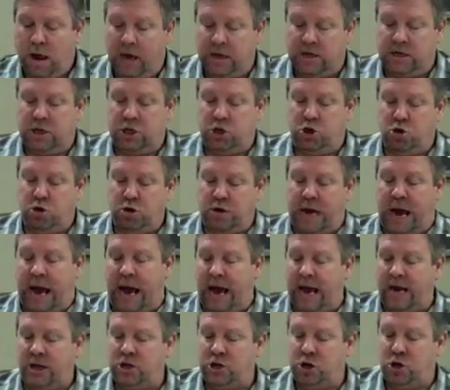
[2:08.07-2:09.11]
It says you're
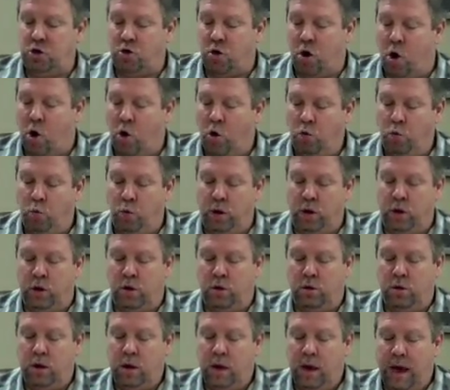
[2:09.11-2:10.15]
dying to your own
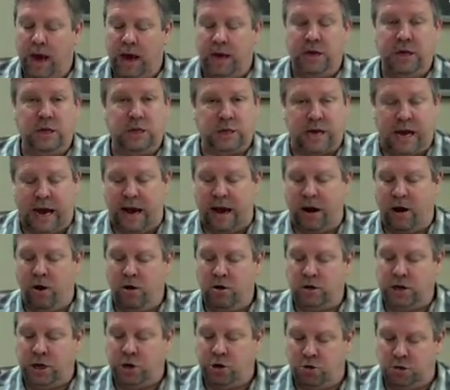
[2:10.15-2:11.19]
will and
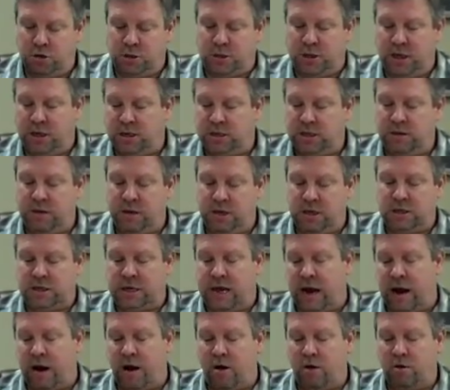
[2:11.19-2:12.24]
desires, and you're sensing the
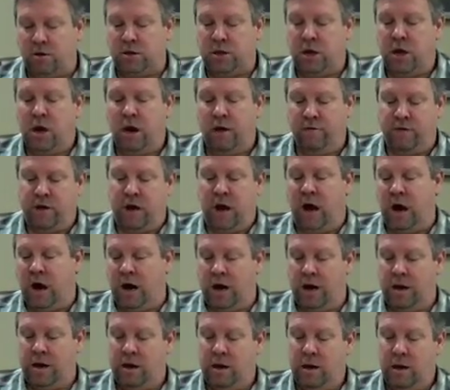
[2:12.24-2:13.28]
desires of
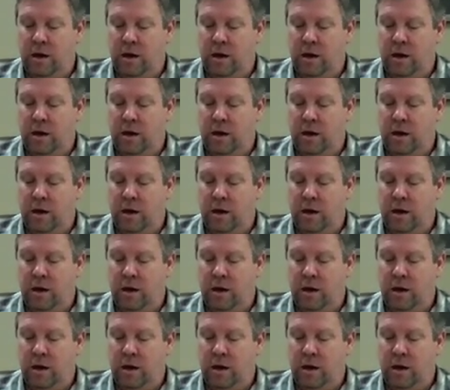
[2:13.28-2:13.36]
God.